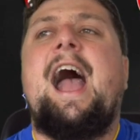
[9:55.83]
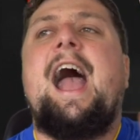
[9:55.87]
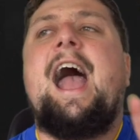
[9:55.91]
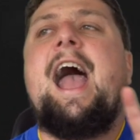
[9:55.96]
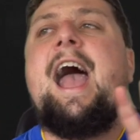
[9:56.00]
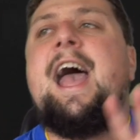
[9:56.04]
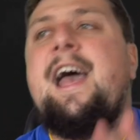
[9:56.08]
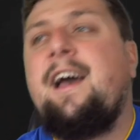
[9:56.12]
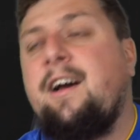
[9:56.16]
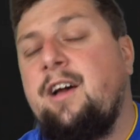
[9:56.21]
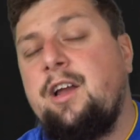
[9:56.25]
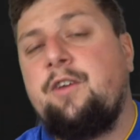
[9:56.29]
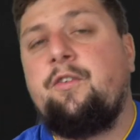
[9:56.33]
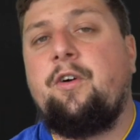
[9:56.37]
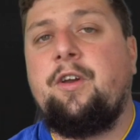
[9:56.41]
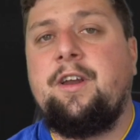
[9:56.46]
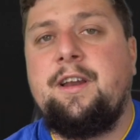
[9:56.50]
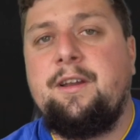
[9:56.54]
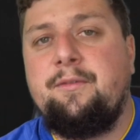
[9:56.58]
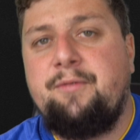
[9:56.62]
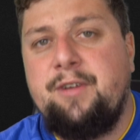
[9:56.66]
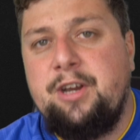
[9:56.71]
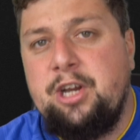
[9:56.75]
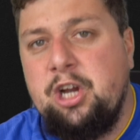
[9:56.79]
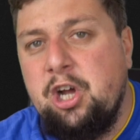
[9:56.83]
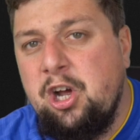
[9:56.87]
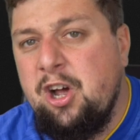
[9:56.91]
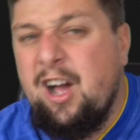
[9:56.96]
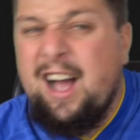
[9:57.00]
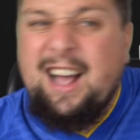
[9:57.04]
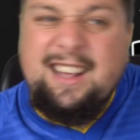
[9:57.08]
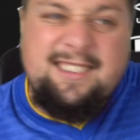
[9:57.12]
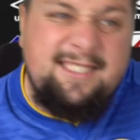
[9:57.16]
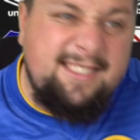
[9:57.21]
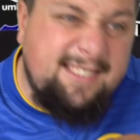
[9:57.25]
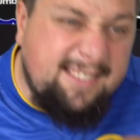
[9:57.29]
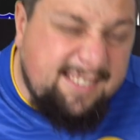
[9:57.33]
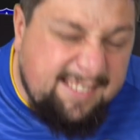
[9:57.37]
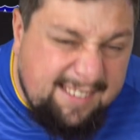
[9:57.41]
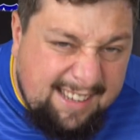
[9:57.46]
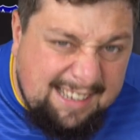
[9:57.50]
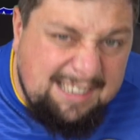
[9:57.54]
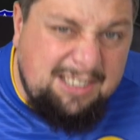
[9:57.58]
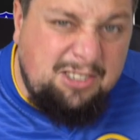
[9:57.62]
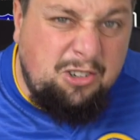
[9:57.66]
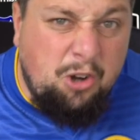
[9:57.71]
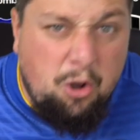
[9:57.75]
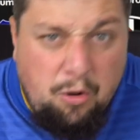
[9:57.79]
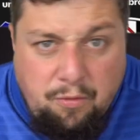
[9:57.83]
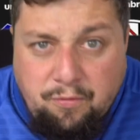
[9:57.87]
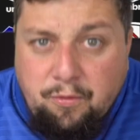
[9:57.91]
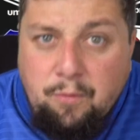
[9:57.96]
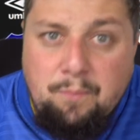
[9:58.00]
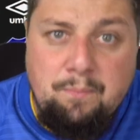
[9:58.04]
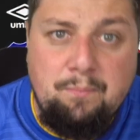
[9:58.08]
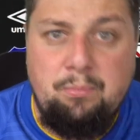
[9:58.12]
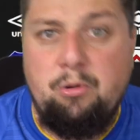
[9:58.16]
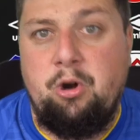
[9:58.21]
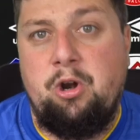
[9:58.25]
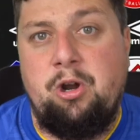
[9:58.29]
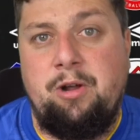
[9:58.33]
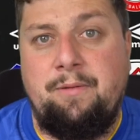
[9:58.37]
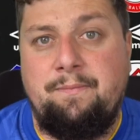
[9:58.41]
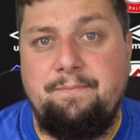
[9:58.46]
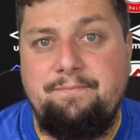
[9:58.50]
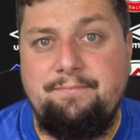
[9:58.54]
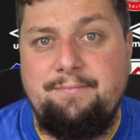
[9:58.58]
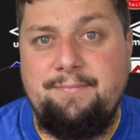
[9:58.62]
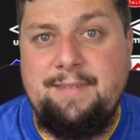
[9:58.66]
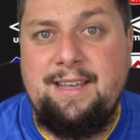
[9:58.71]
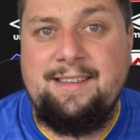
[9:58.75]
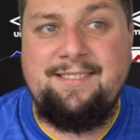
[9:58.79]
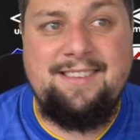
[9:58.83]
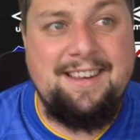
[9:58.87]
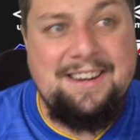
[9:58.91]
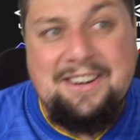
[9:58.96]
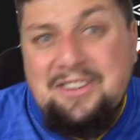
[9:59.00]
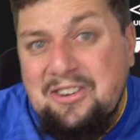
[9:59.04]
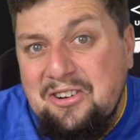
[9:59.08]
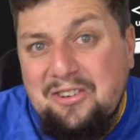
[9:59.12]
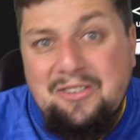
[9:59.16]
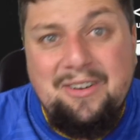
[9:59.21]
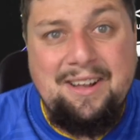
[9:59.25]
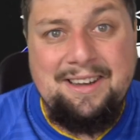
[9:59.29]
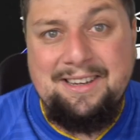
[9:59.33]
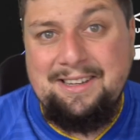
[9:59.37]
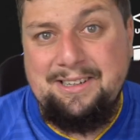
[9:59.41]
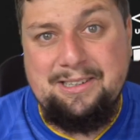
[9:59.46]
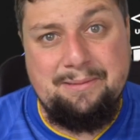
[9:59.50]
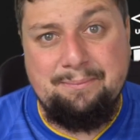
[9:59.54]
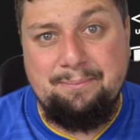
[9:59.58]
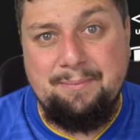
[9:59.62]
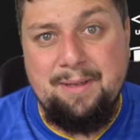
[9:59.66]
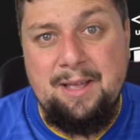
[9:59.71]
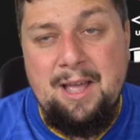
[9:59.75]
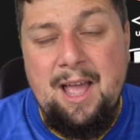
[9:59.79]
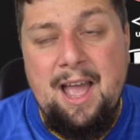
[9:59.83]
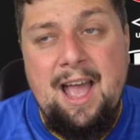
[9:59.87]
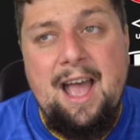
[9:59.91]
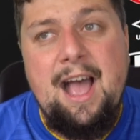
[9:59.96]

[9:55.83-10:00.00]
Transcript: Earlier on in the video, I slagged off Umbro. I said I don't like them.